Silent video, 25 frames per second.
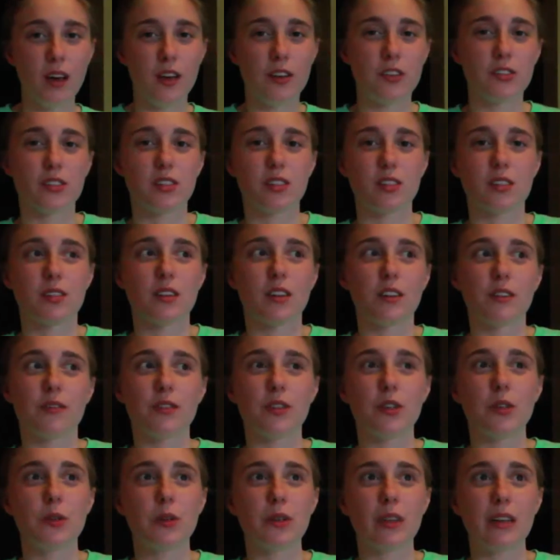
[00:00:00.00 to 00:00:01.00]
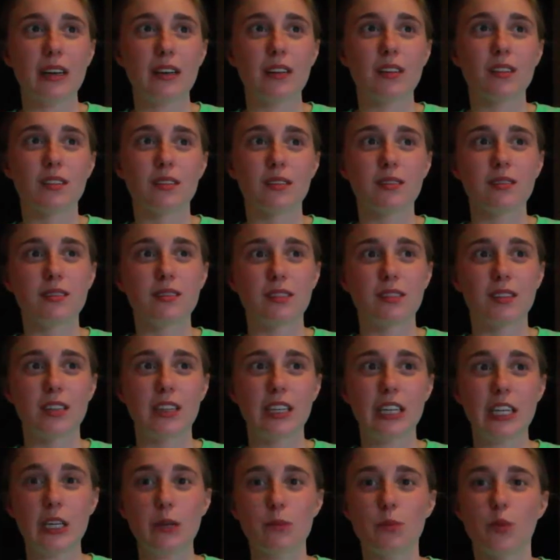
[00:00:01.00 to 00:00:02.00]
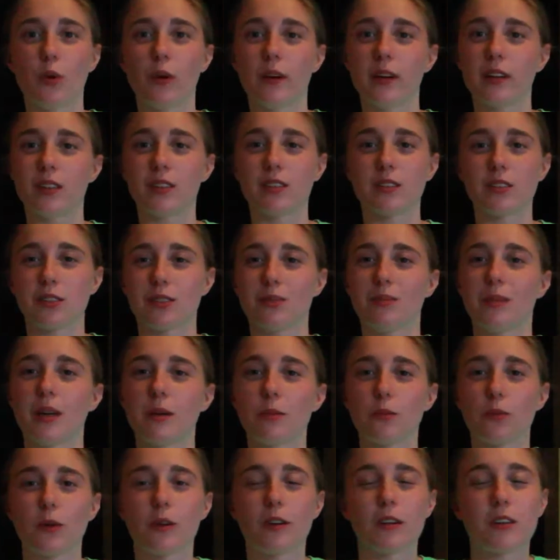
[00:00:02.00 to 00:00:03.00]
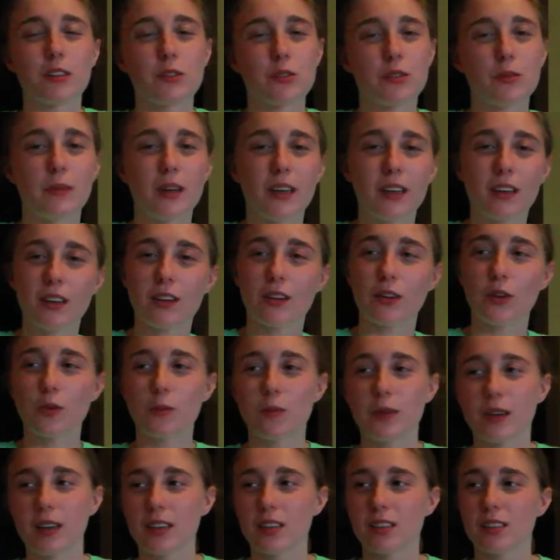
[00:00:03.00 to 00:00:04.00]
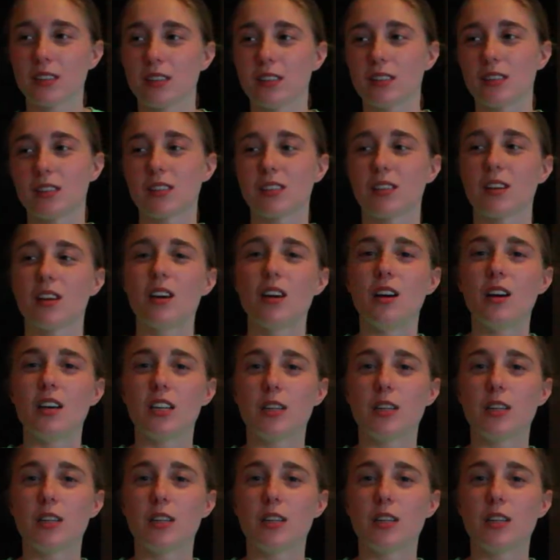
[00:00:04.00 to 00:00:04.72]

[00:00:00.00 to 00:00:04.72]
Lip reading: And just a few like key pointers or main pointers in making no bakes is